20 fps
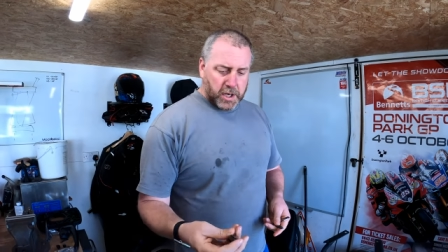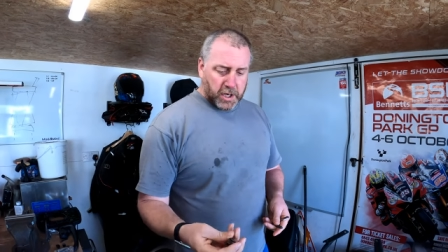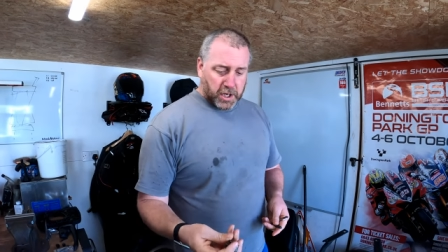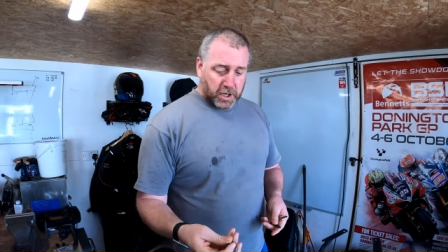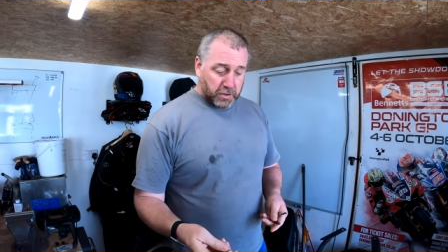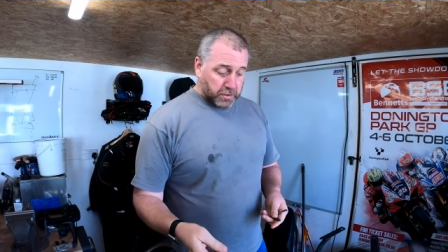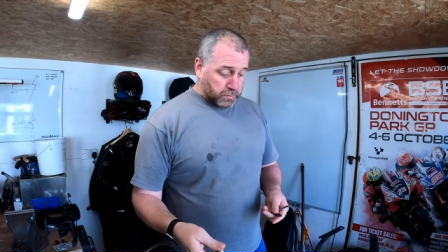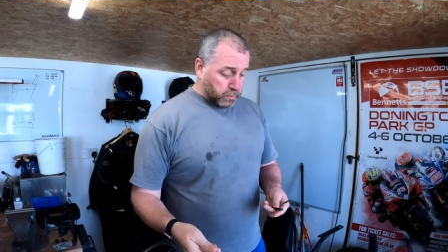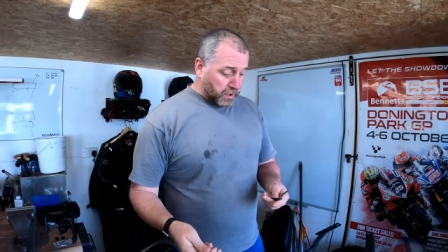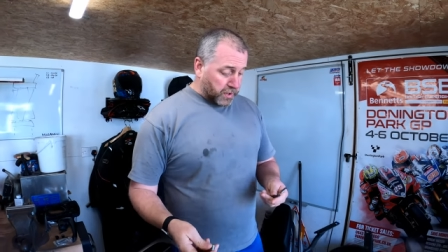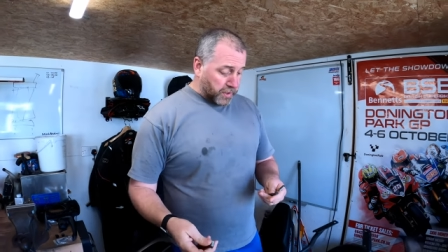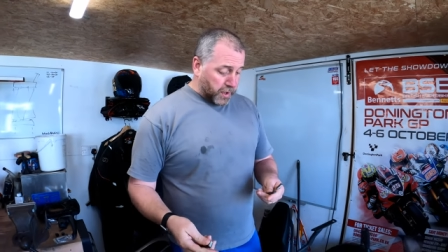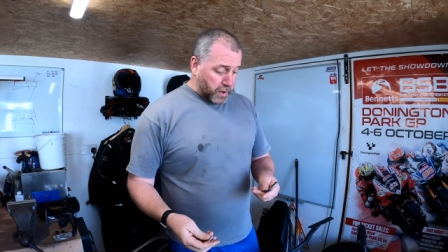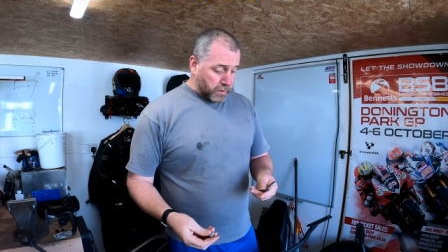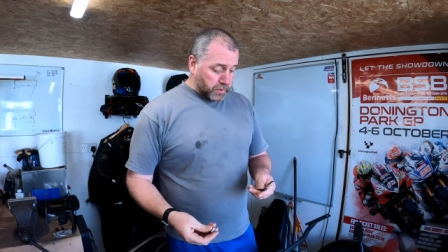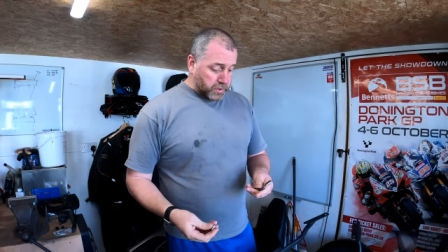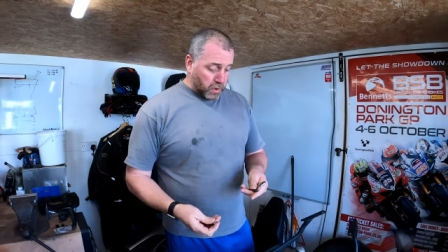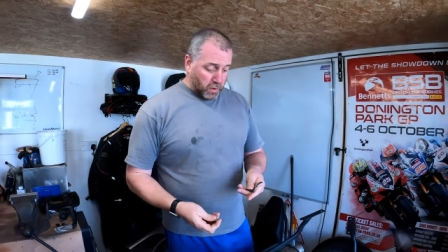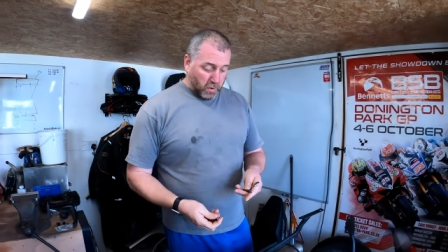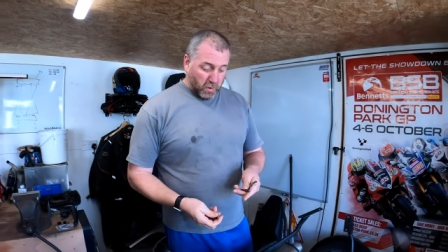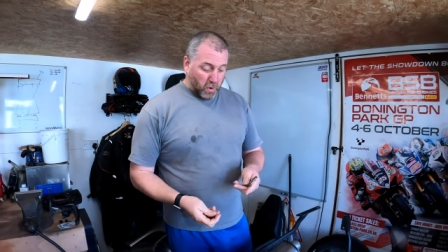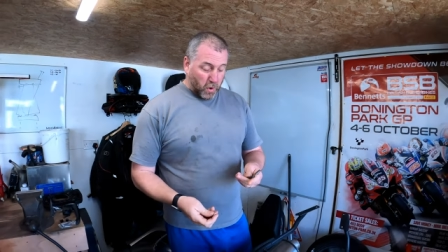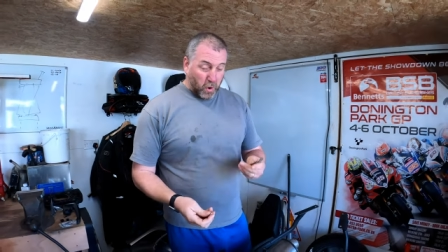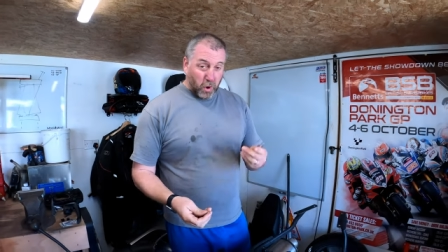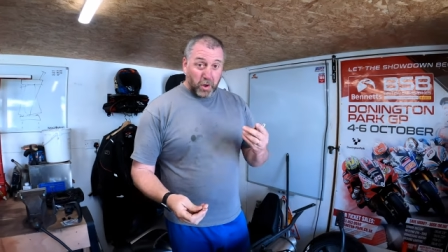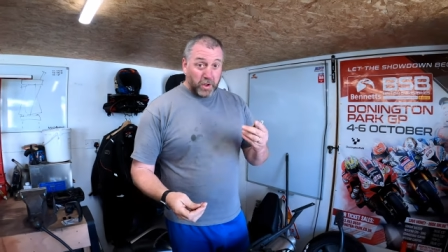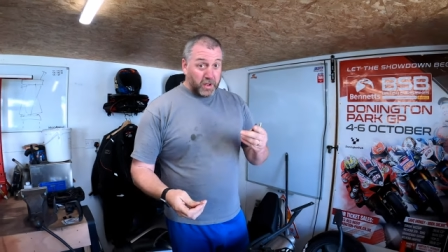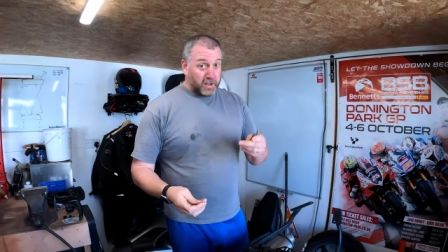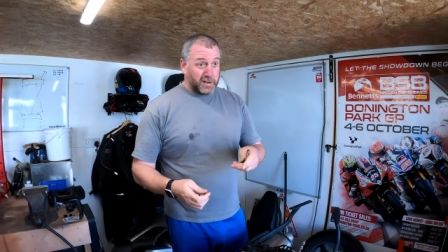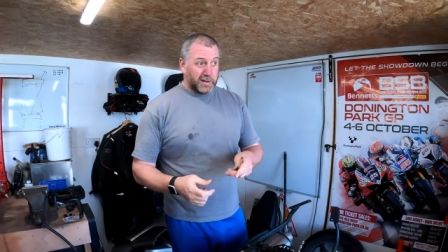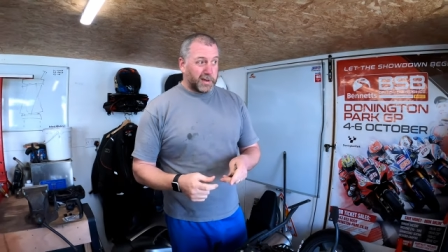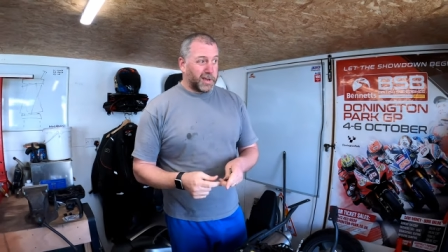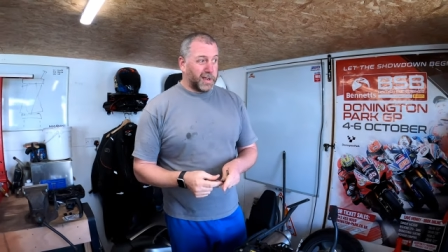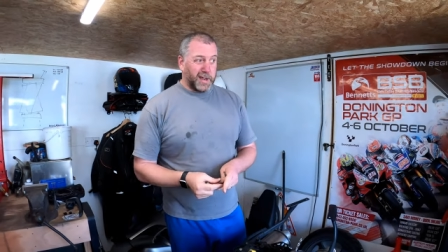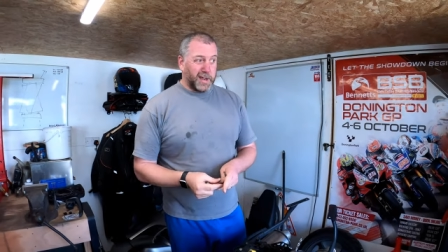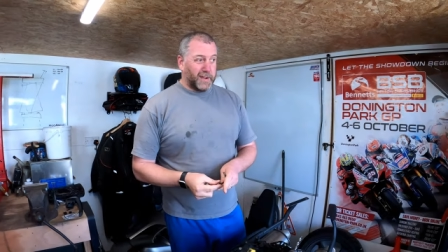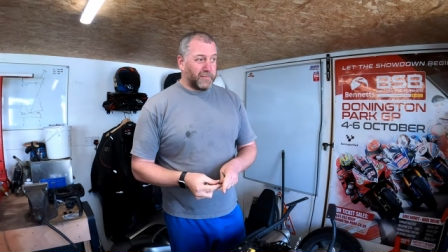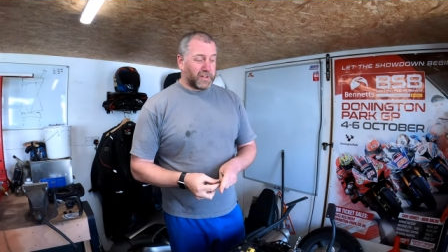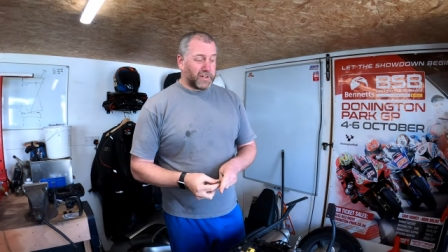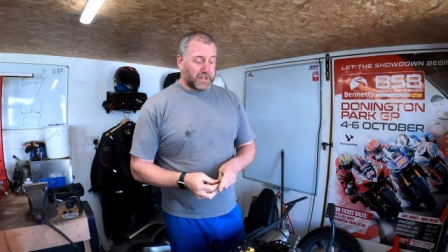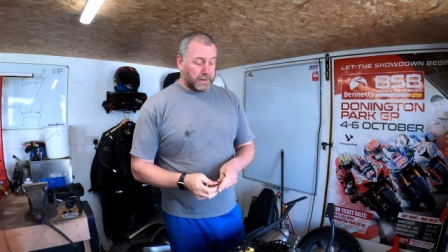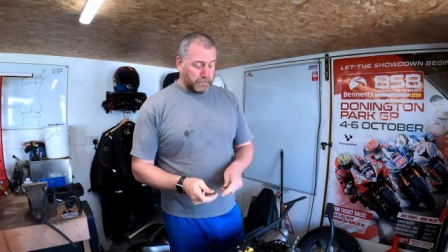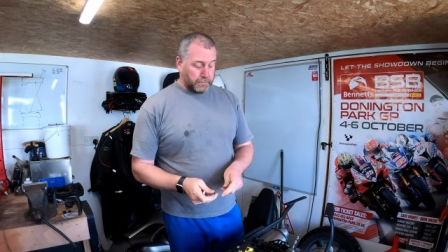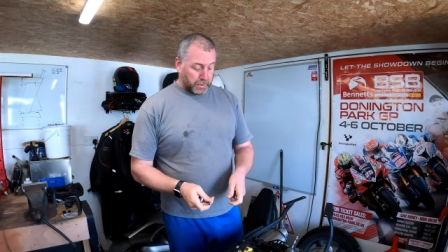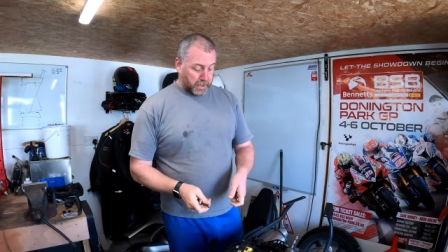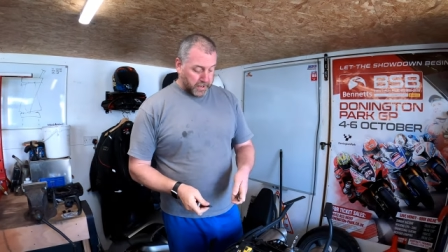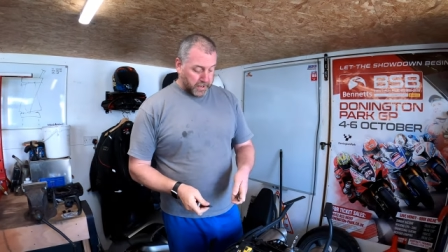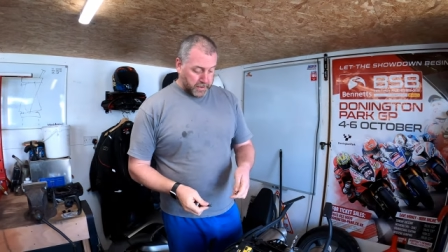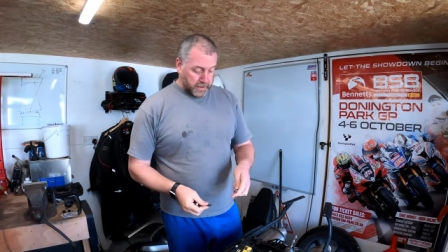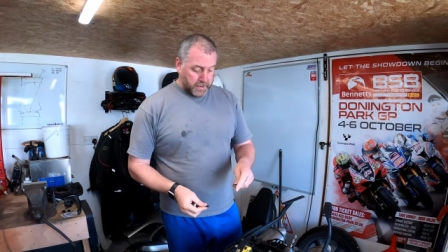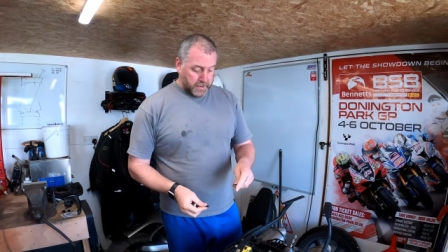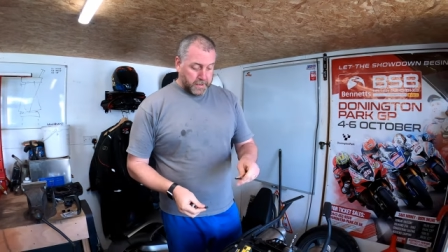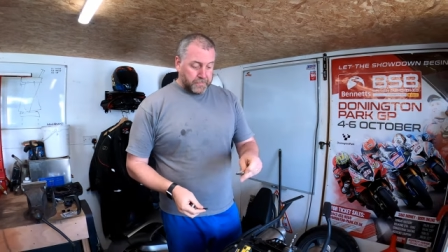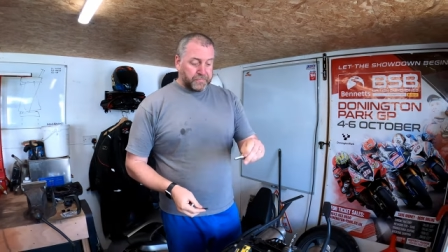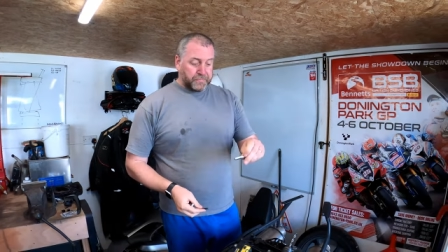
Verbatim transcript: You can use one of those, or even simpler,